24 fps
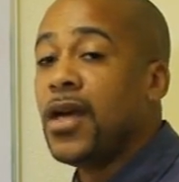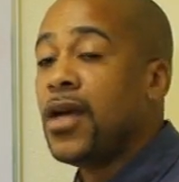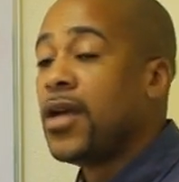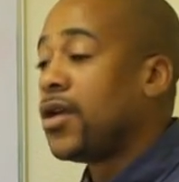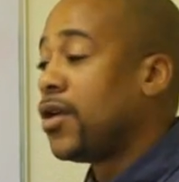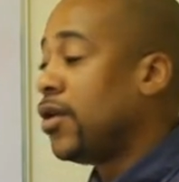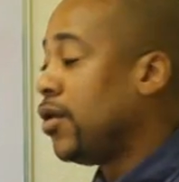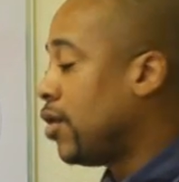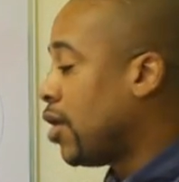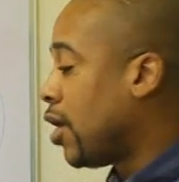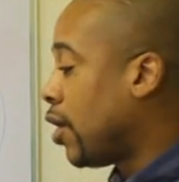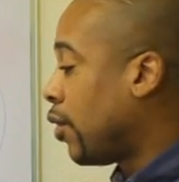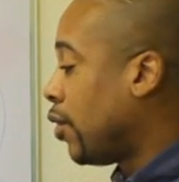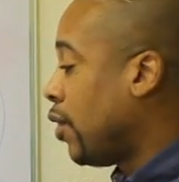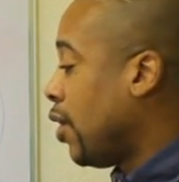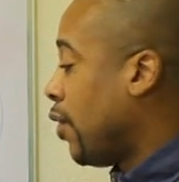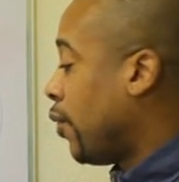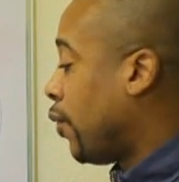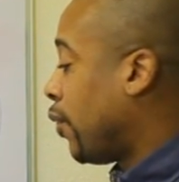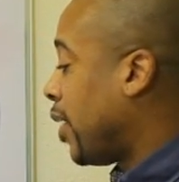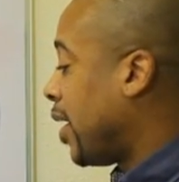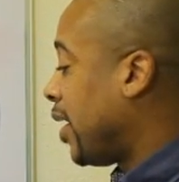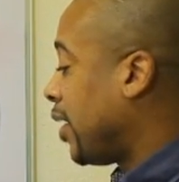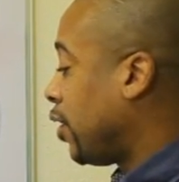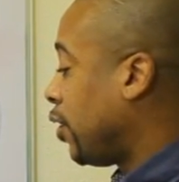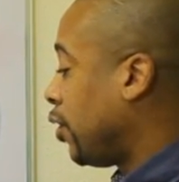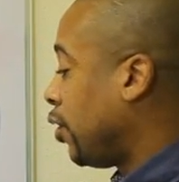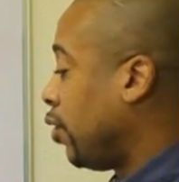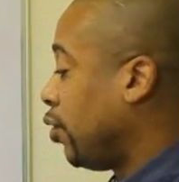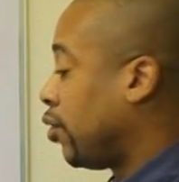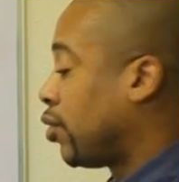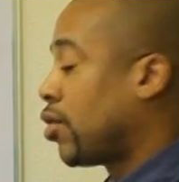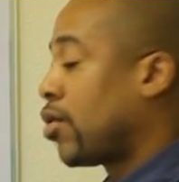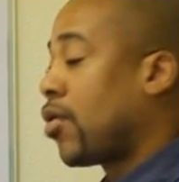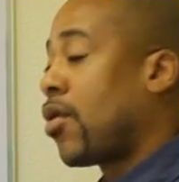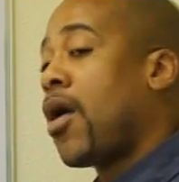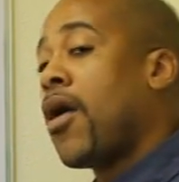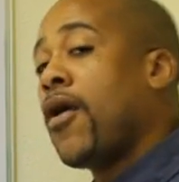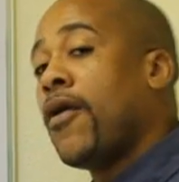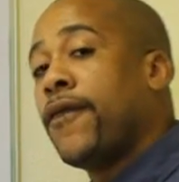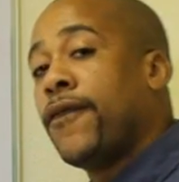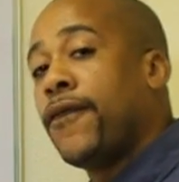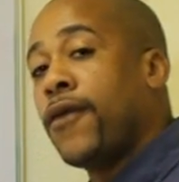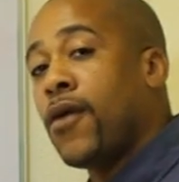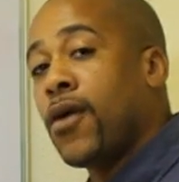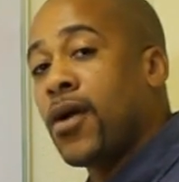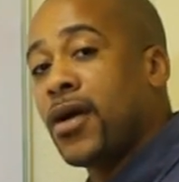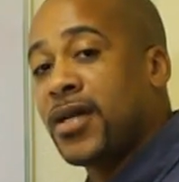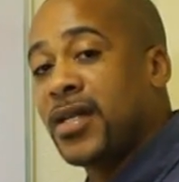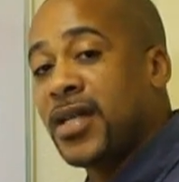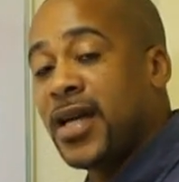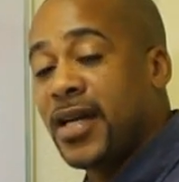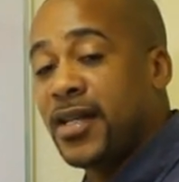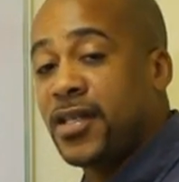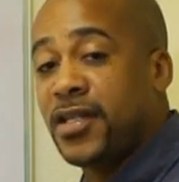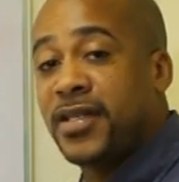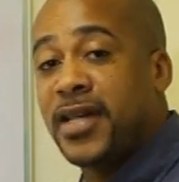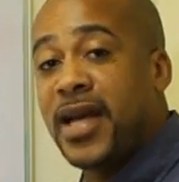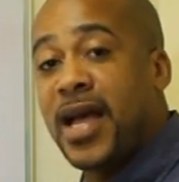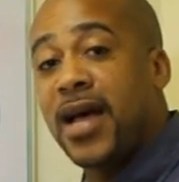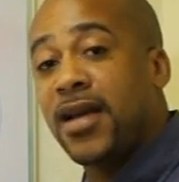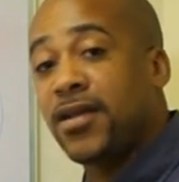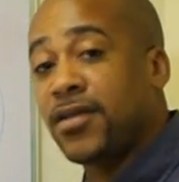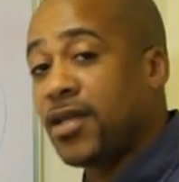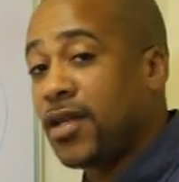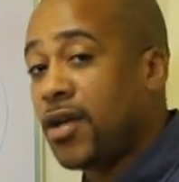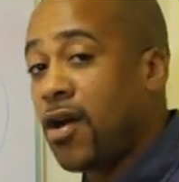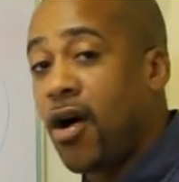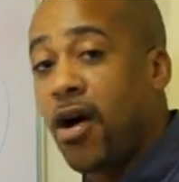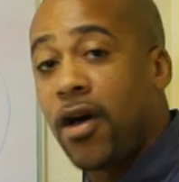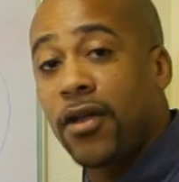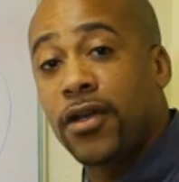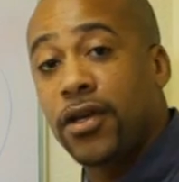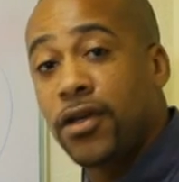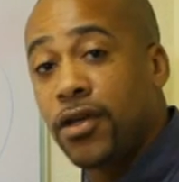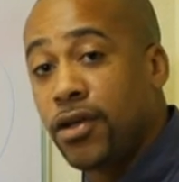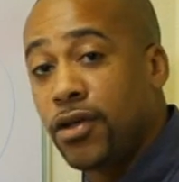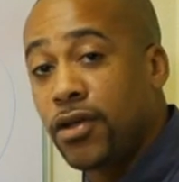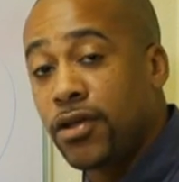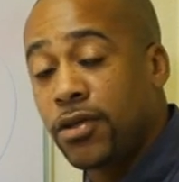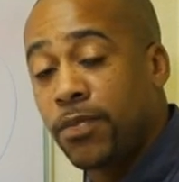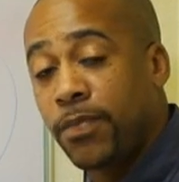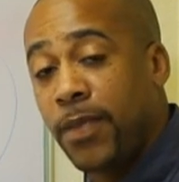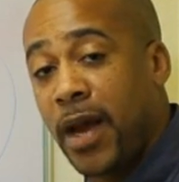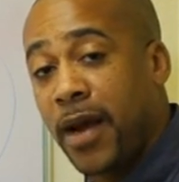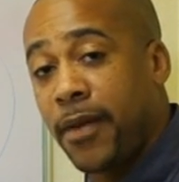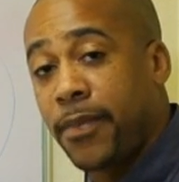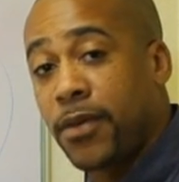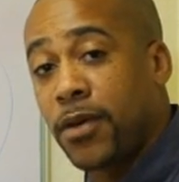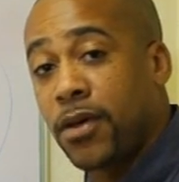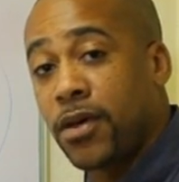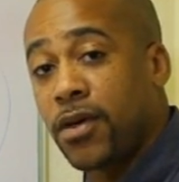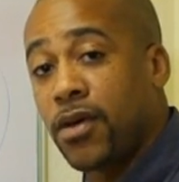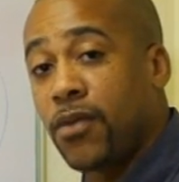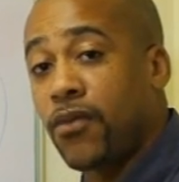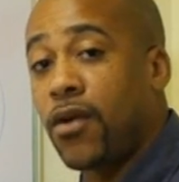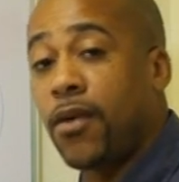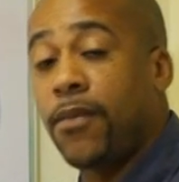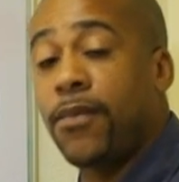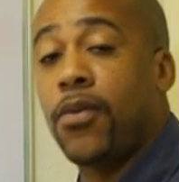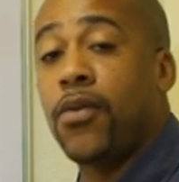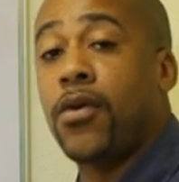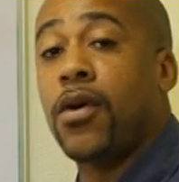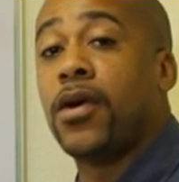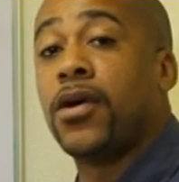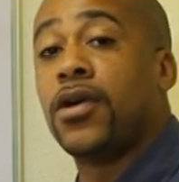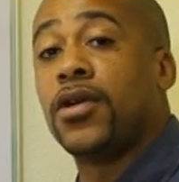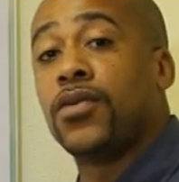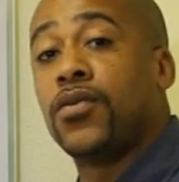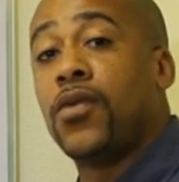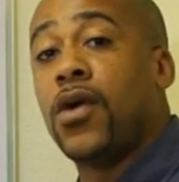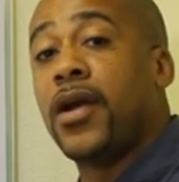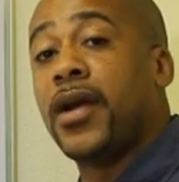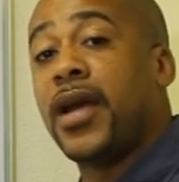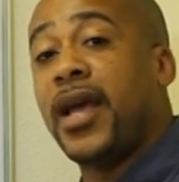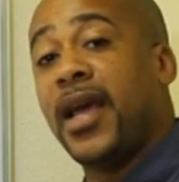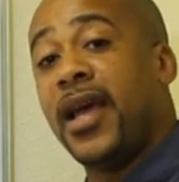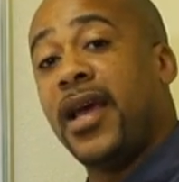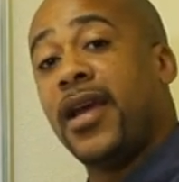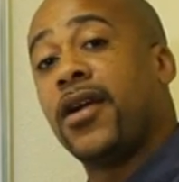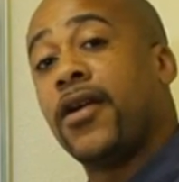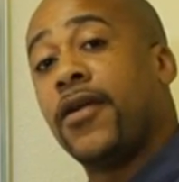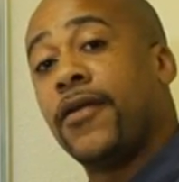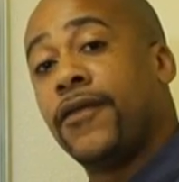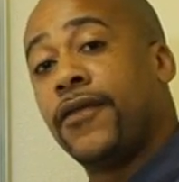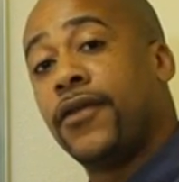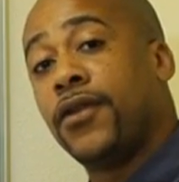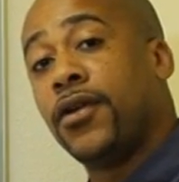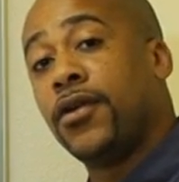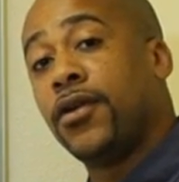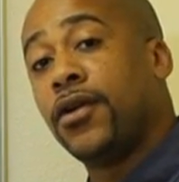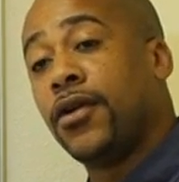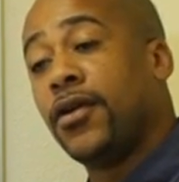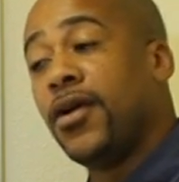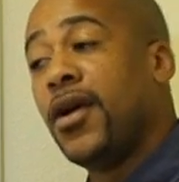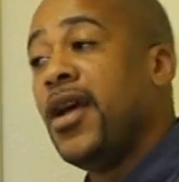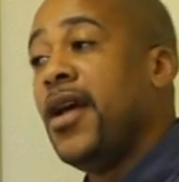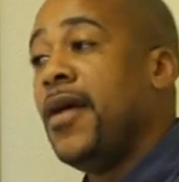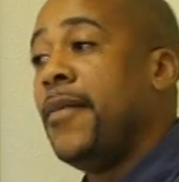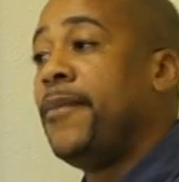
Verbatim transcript: You know, when you throw four touchdowns and all the newspaper reporters want to interview you,